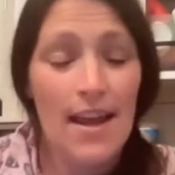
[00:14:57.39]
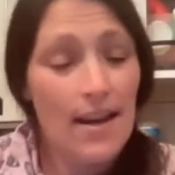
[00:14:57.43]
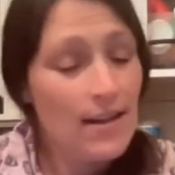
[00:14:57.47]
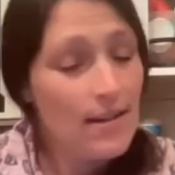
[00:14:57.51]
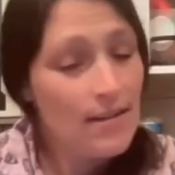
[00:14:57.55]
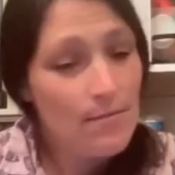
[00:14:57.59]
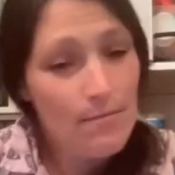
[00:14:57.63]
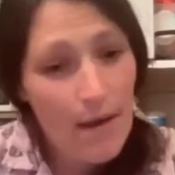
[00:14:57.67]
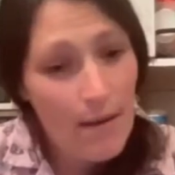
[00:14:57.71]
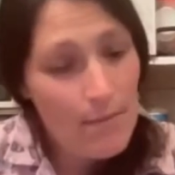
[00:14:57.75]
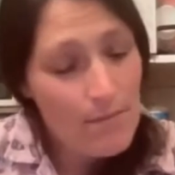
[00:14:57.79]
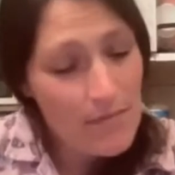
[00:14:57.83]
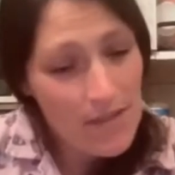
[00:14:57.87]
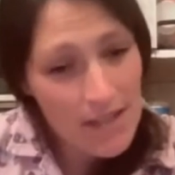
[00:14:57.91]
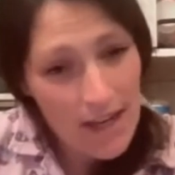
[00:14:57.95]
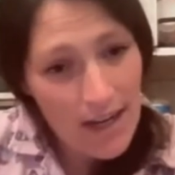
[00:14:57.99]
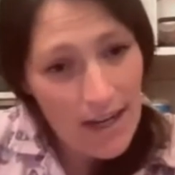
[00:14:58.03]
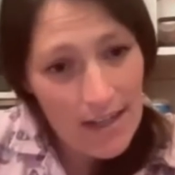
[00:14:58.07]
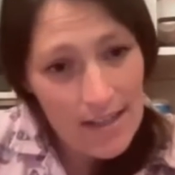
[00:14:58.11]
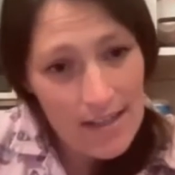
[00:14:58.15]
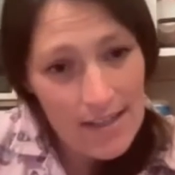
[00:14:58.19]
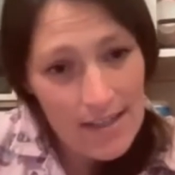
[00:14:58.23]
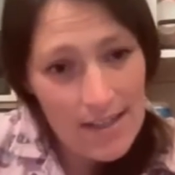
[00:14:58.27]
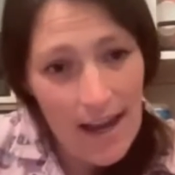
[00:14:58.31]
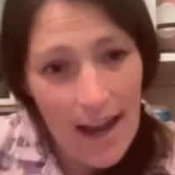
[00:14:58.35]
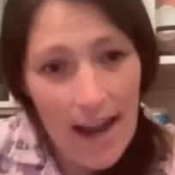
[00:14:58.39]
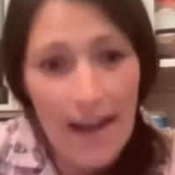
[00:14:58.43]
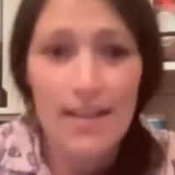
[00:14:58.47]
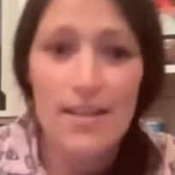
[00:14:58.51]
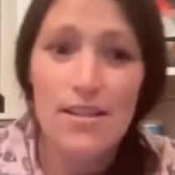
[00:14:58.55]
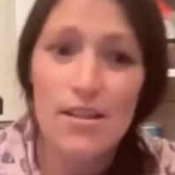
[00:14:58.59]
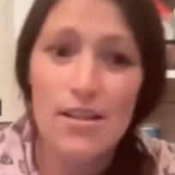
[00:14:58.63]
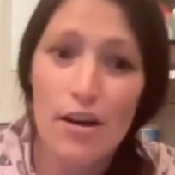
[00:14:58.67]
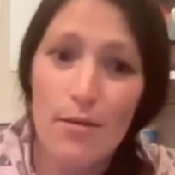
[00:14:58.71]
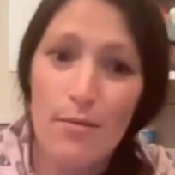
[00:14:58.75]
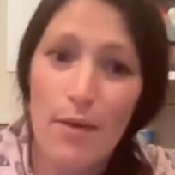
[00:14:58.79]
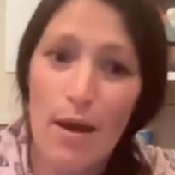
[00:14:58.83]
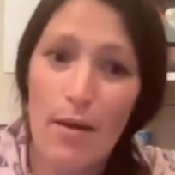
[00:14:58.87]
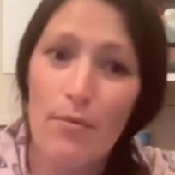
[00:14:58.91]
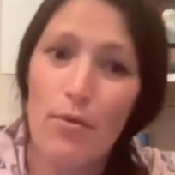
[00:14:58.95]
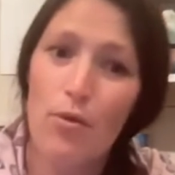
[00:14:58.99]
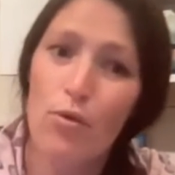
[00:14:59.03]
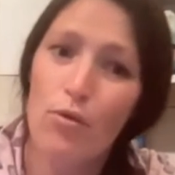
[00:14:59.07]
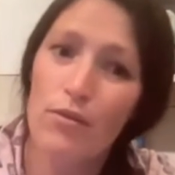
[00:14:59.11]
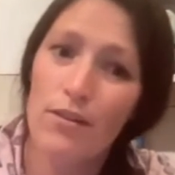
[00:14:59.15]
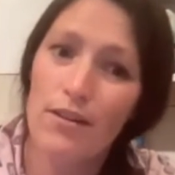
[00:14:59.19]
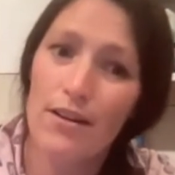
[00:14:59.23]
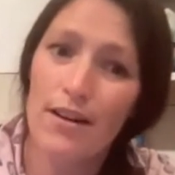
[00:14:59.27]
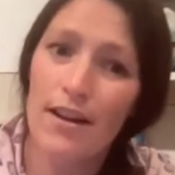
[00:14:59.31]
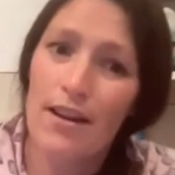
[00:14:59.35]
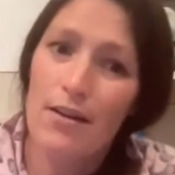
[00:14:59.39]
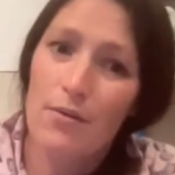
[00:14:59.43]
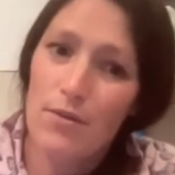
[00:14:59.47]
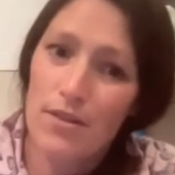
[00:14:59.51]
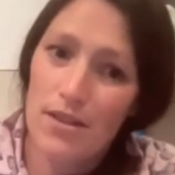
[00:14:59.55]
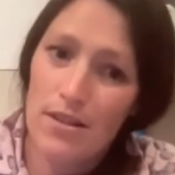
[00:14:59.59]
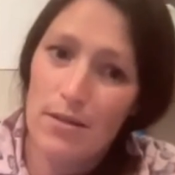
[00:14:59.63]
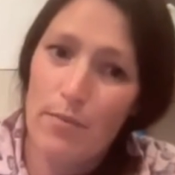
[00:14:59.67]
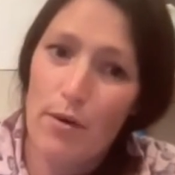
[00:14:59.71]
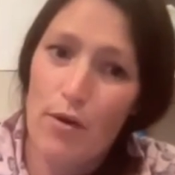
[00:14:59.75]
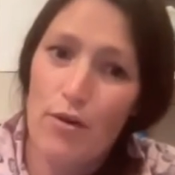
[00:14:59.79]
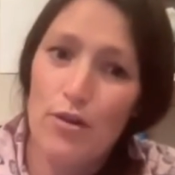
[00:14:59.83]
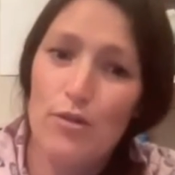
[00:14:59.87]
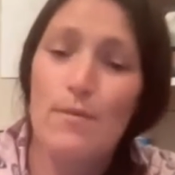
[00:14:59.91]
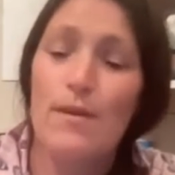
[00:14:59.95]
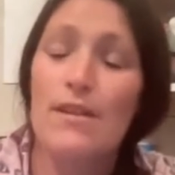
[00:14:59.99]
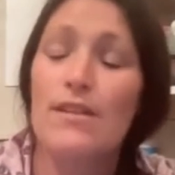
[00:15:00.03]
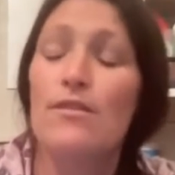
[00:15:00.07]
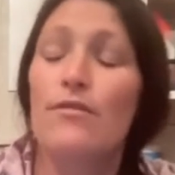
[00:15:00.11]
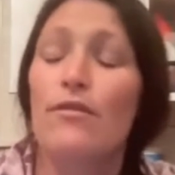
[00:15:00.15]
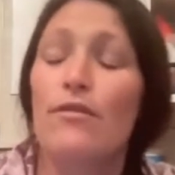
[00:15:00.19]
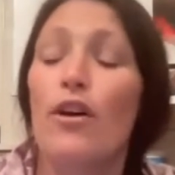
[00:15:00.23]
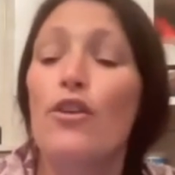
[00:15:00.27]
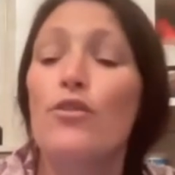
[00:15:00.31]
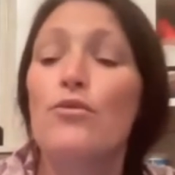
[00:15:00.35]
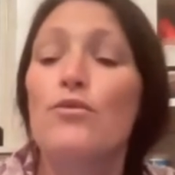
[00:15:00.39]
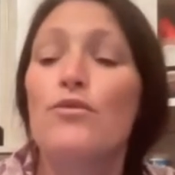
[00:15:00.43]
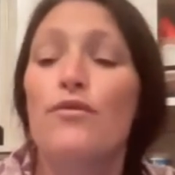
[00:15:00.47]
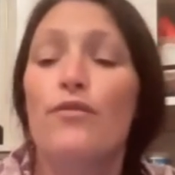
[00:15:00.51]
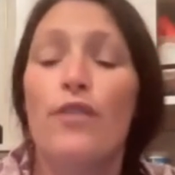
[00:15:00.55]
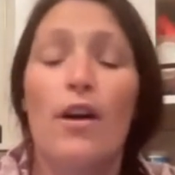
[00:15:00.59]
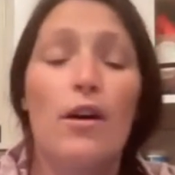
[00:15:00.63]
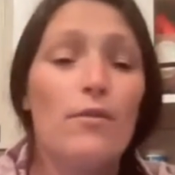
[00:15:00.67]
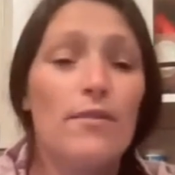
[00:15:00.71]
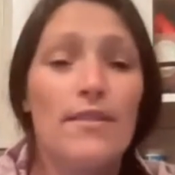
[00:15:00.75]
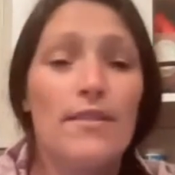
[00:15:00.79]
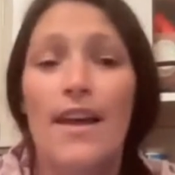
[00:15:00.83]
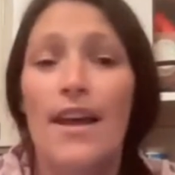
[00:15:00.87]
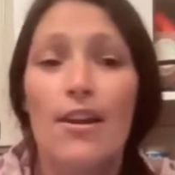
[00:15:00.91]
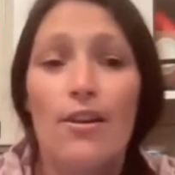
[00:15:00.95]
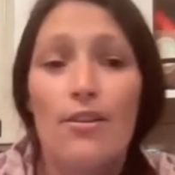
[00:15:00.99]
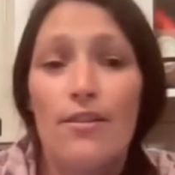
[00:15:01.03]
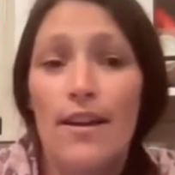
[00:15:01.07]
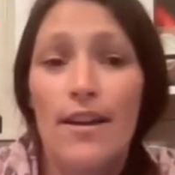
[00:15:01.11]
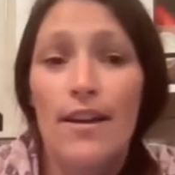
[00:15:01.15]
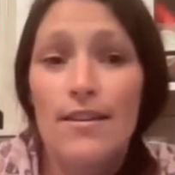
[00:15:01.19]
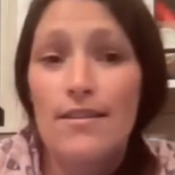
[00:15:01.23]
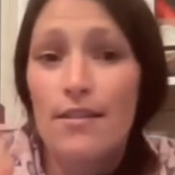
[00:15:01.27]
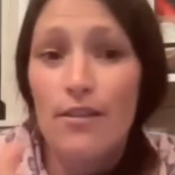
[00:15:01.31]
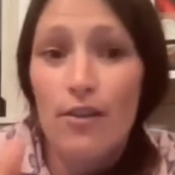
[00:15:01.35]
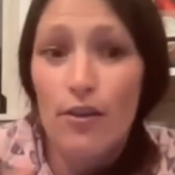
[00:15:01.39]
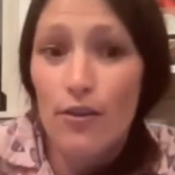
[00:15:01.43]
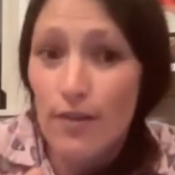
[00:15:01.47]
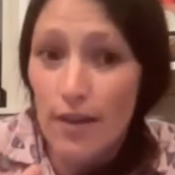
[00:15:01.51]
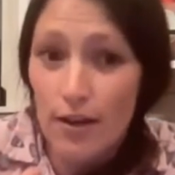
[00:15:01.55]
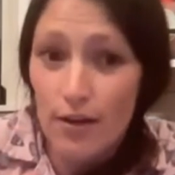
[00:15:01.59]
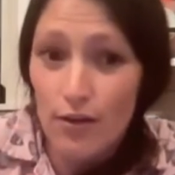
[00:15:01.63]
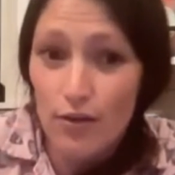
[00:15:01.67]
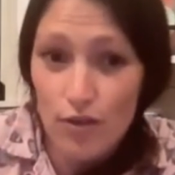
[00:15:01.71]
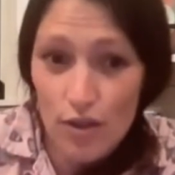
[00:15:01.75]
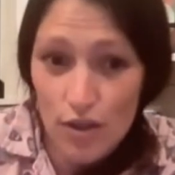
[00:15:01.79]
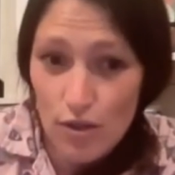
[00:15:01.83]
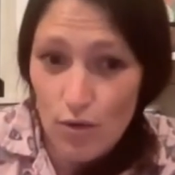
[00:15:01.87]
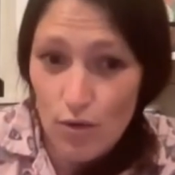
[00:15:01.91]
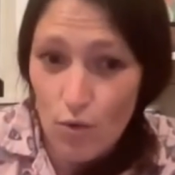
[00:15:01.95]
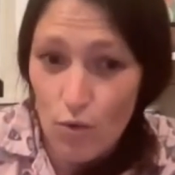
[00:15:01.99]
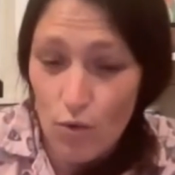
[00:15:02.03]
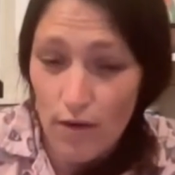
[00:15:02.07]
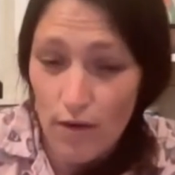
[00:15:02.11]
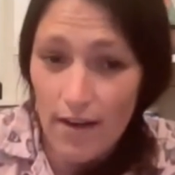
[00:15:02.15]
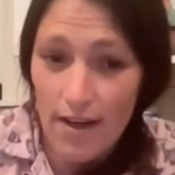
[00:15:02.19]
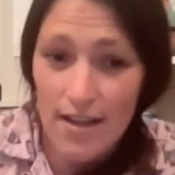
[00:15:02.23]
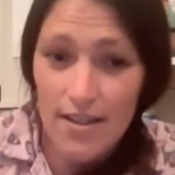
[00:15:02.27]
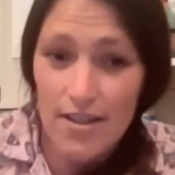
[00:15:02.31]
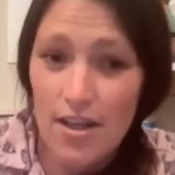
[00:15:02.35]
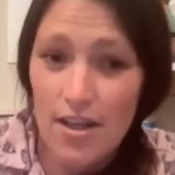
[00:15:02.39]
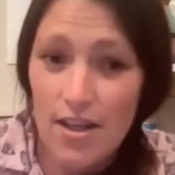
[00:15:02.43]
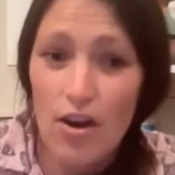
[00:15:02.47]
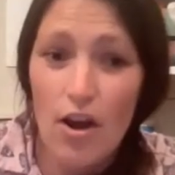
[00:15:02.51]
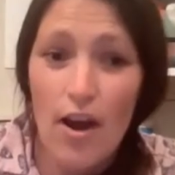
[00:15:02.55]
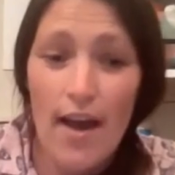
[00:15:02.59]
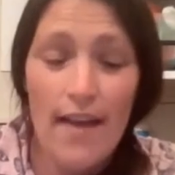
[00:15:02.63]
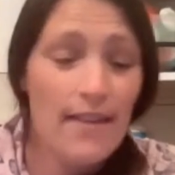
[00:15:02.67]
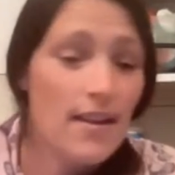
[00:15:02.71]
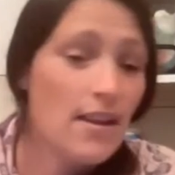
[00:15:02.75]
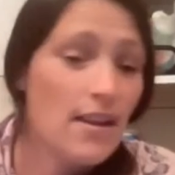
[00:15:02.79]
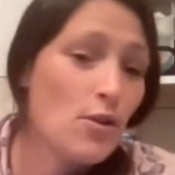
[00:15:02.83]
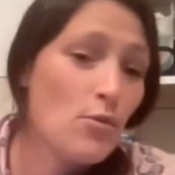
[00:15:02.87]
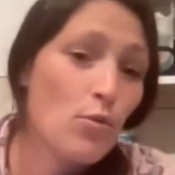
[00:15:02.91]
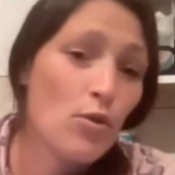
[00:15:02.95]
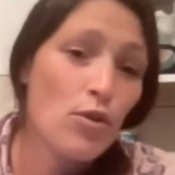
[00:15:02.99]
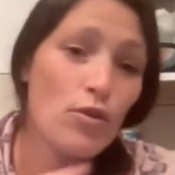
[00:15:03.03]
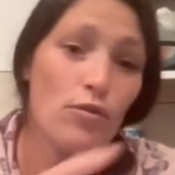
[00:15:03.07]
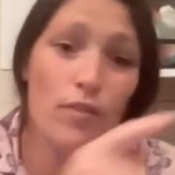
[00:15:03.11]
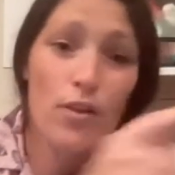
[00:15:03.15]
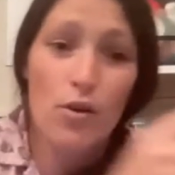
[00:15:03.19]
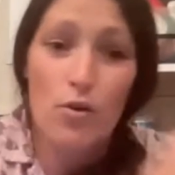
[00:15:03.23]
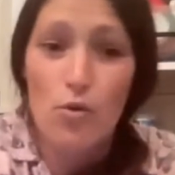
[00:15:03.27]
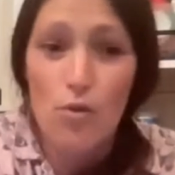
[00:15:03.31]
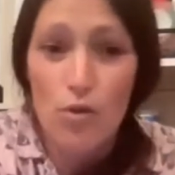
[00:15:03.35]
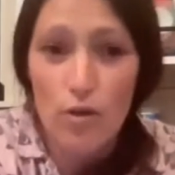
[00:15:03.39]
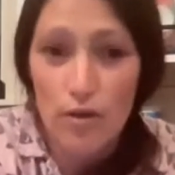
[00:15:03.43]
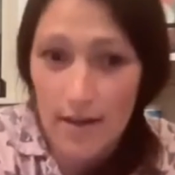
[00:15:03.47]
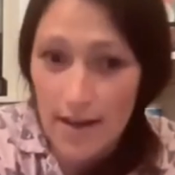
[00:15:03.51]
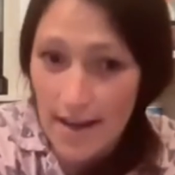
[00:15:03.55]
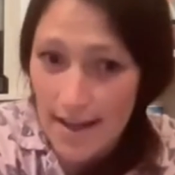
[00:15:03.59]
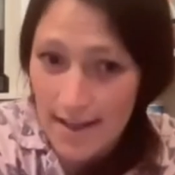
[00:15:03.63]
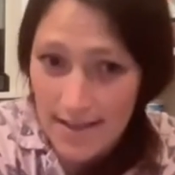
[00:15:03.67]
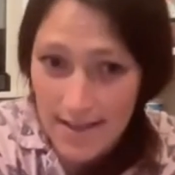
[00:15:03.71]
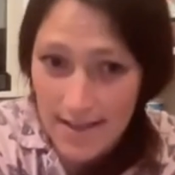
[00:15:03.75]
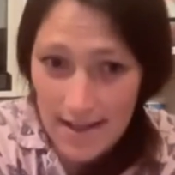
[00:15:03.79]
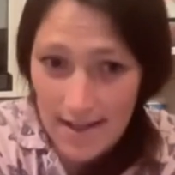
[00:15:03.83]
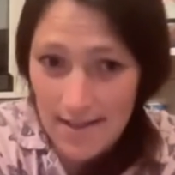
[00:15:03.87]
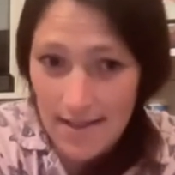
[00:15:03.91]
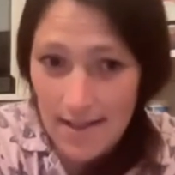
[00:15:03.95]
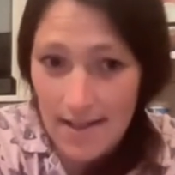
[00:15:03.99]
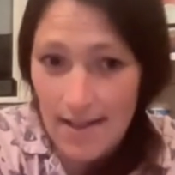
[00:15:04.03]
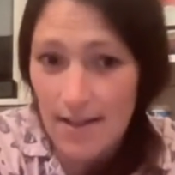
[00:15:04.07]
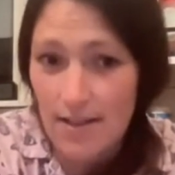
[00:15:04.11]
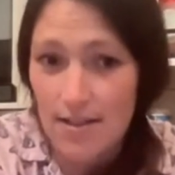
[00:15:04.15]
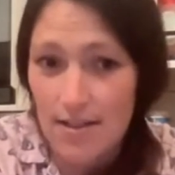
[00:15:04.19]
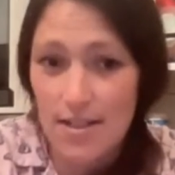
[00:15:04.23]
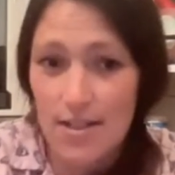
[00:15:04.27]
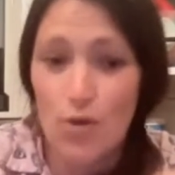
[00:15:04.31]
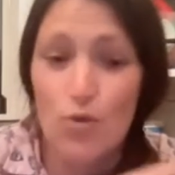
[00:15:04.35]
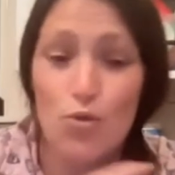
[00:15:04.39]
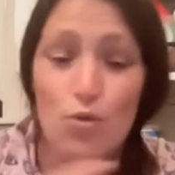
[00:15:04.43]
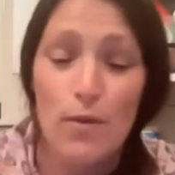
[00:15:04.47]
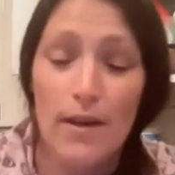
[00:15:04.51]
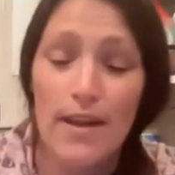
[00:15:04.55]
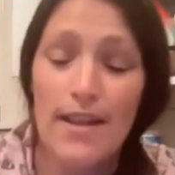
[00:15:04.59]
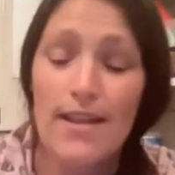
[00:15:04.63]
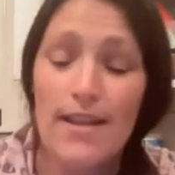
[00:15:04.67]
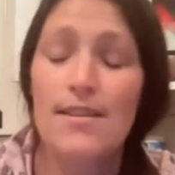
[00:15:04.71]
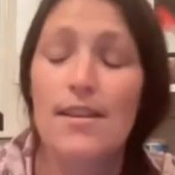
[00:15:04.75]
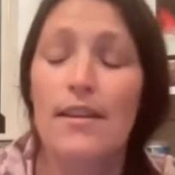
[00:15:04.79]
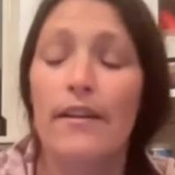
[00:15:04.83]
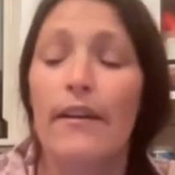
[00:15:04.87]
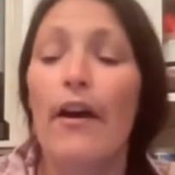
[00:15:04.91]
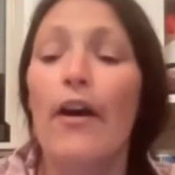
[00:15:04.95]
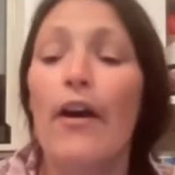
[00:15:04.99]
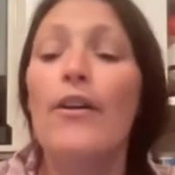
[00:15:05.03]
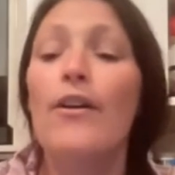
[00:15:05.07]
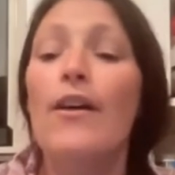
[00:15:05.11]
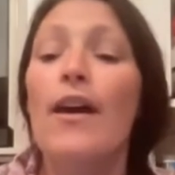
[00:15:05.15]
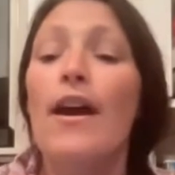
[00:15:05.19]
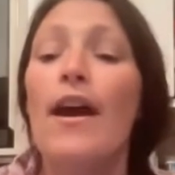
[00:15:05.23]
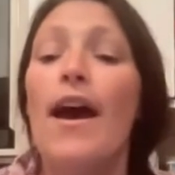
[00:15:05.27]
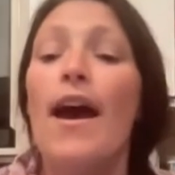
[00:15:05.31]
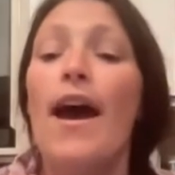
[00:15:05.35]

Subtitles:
And mums can understand. Sorry, mum ordered it. It was the postman's fault. They don't need to know that you just ordered tonight, that you weren't real organized and did it 2 weeks ago.